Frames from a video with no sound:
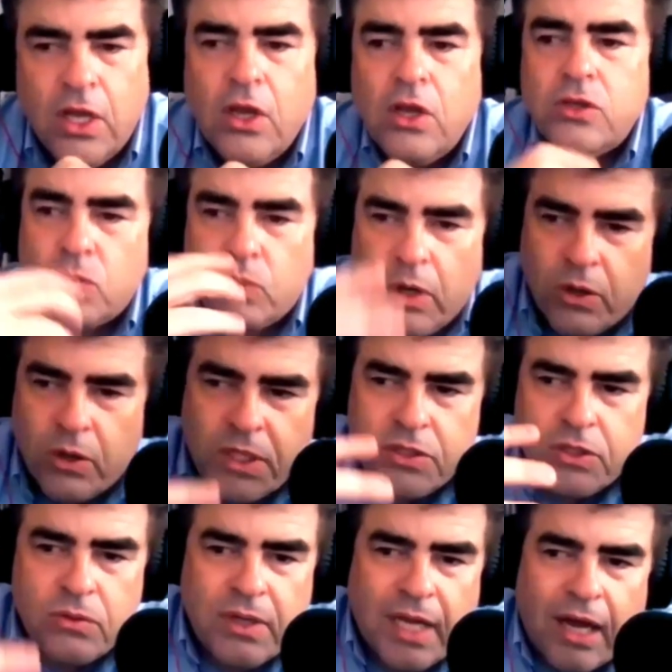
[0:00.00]
So what do we
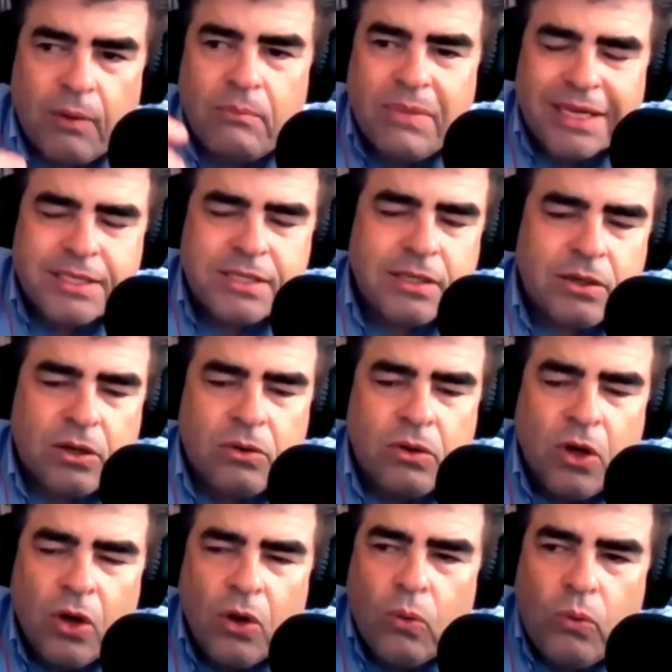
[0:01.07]
do now? Mexico
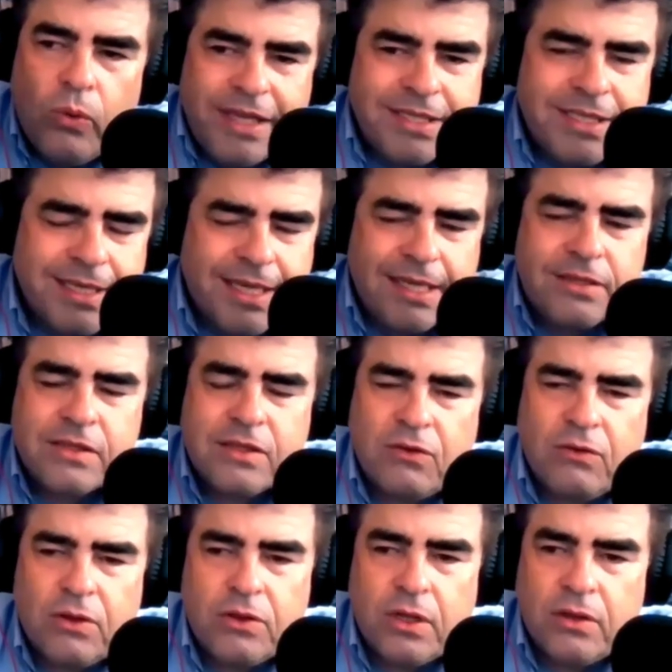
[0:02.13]
wins against
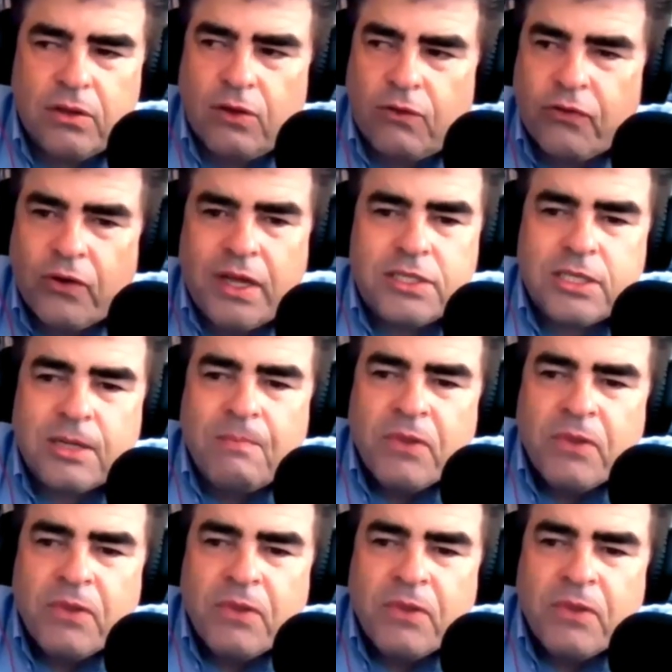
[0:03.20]
the French.